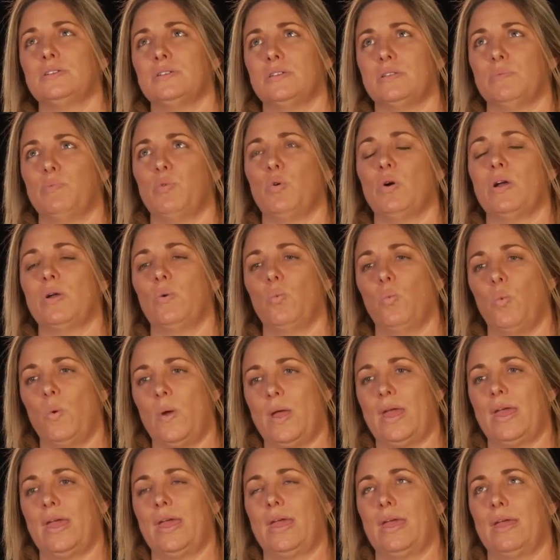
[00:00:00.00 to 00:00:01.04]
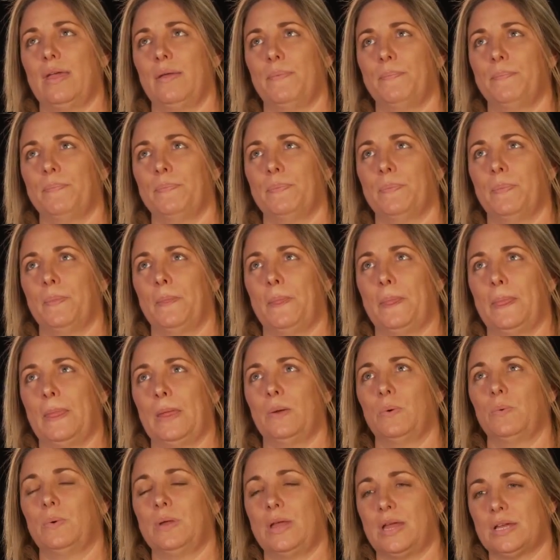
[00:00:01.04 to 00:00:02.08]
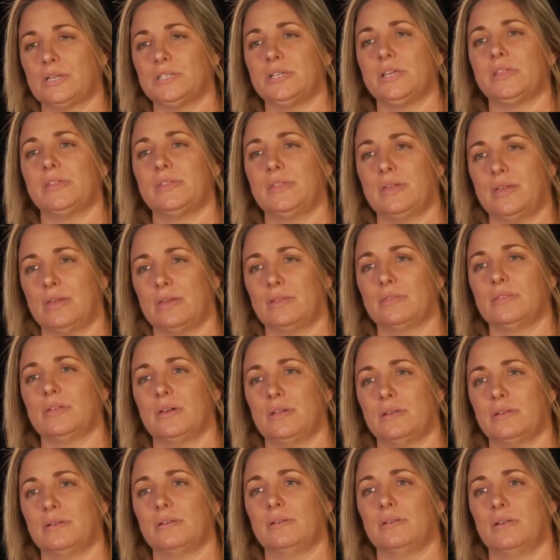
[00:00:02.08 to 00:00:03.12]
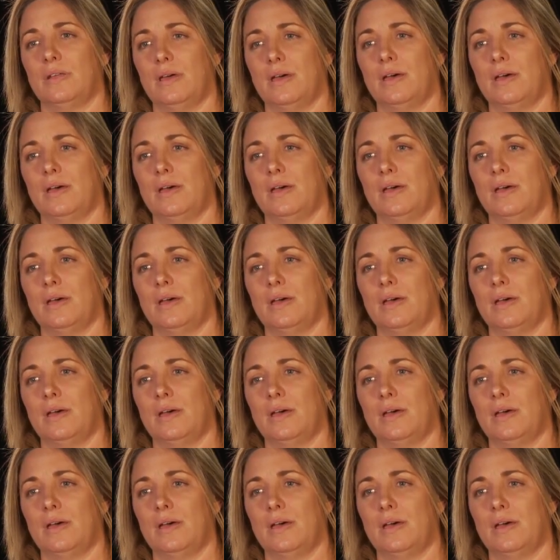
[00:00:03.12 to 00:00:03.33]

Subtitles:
to the point where we actually think that